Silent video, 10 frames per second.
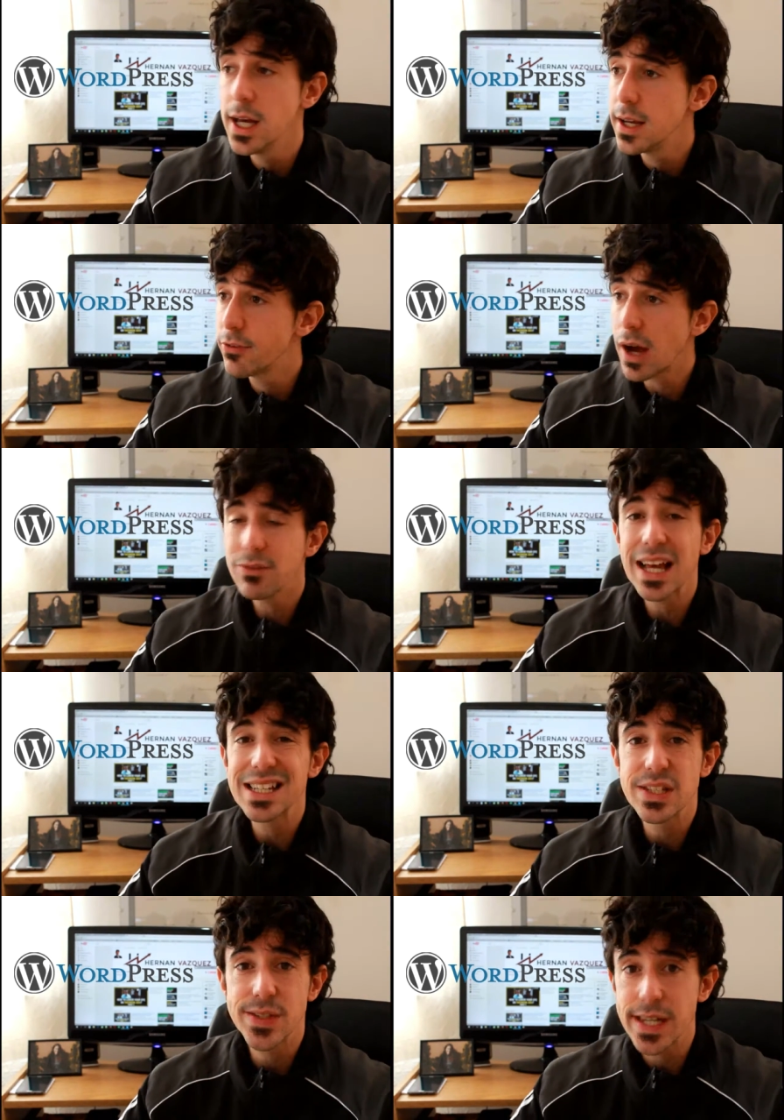If you have
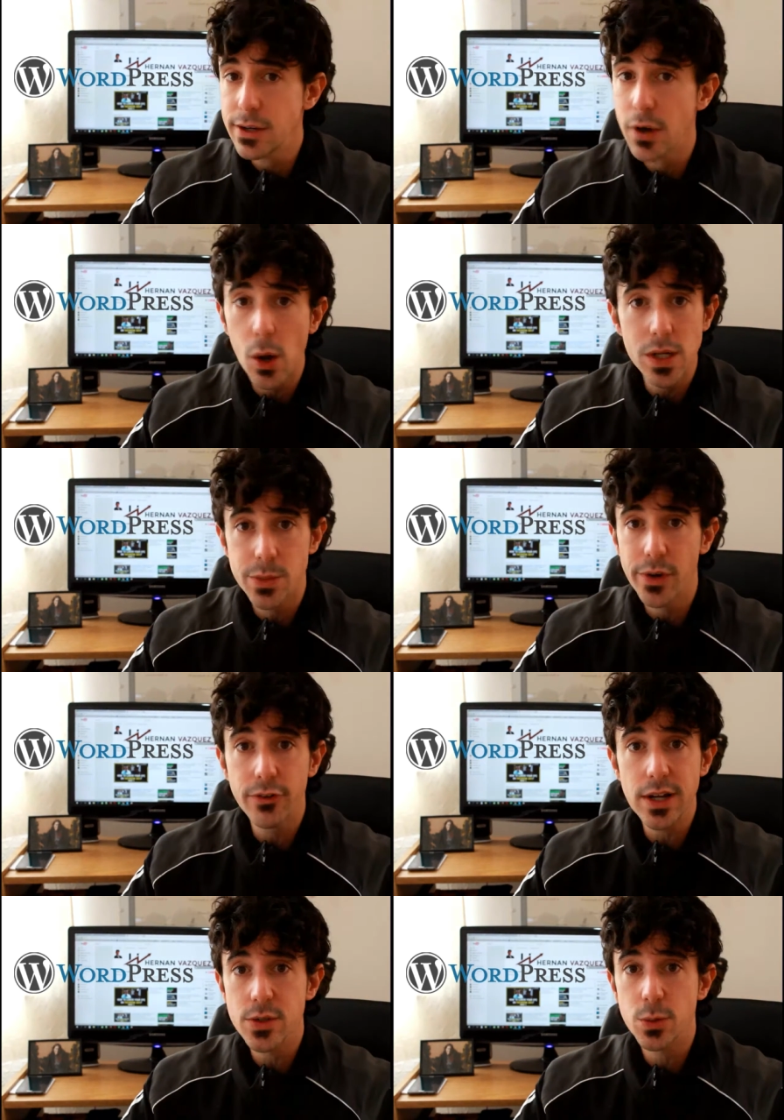like zero
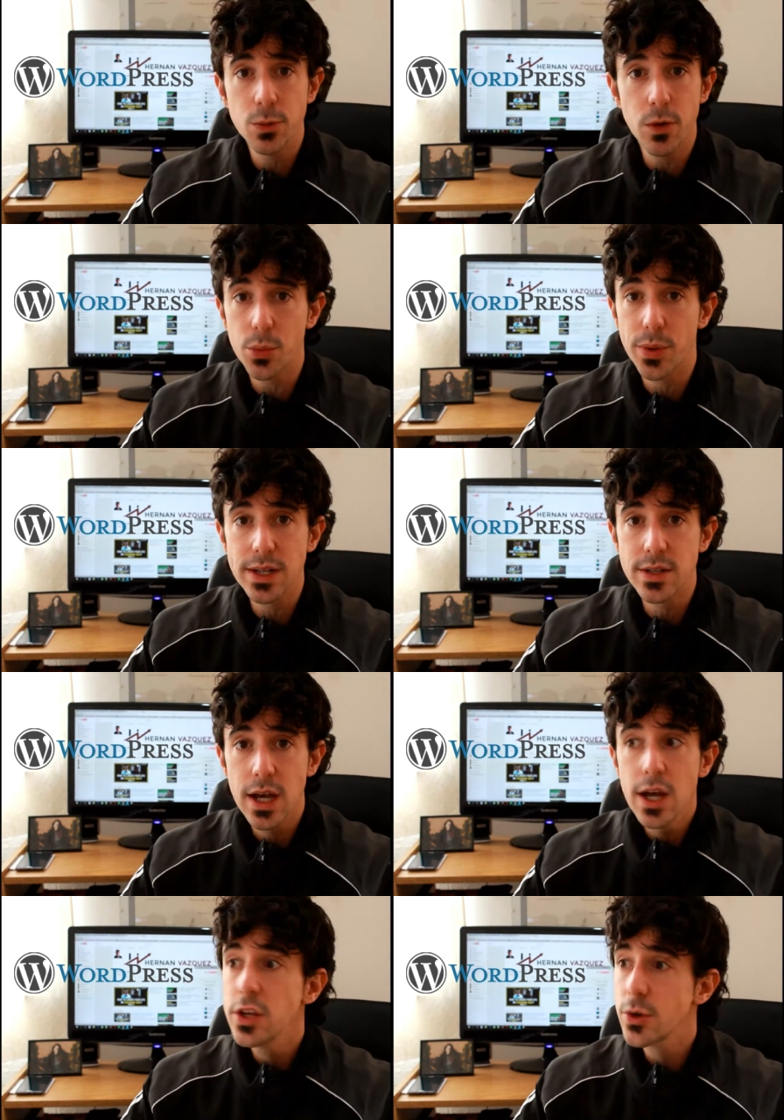experience with WordPress,
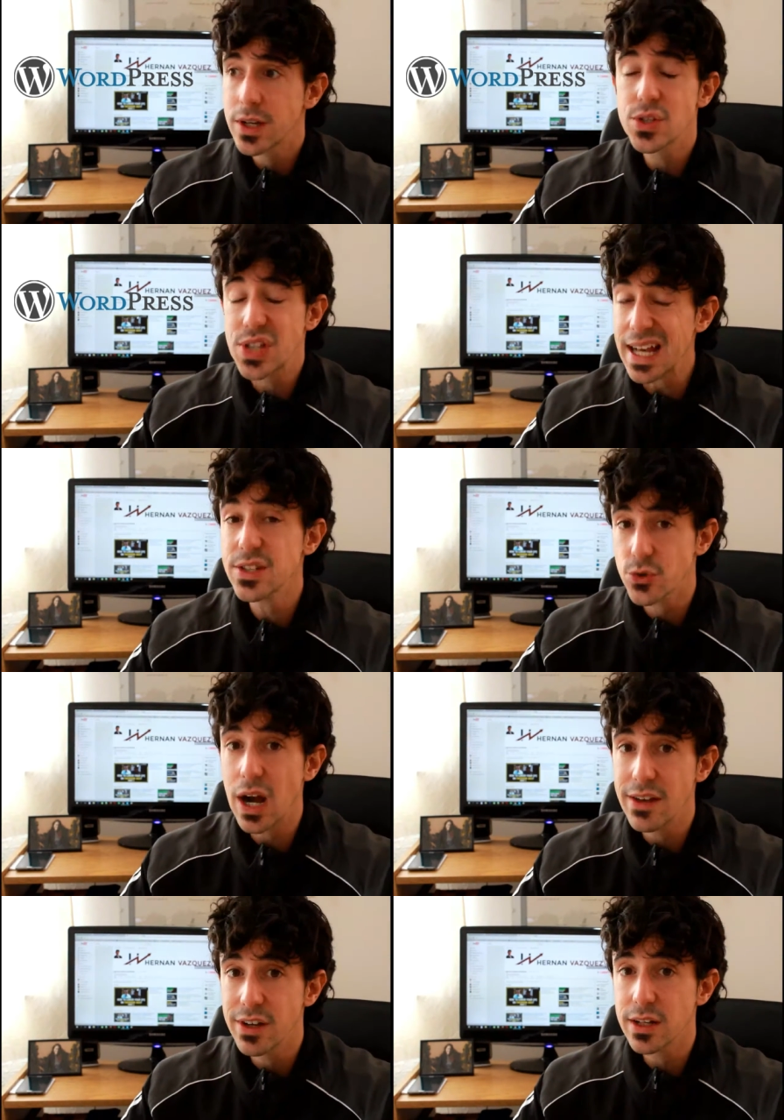you can test
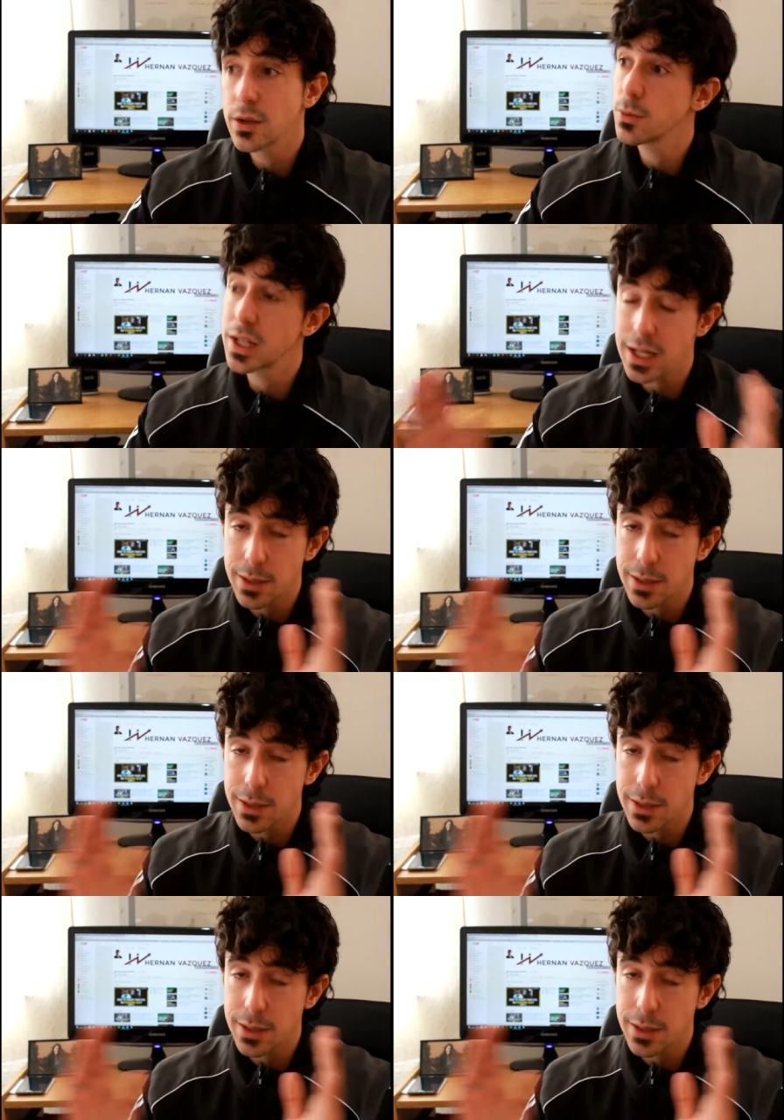drive it with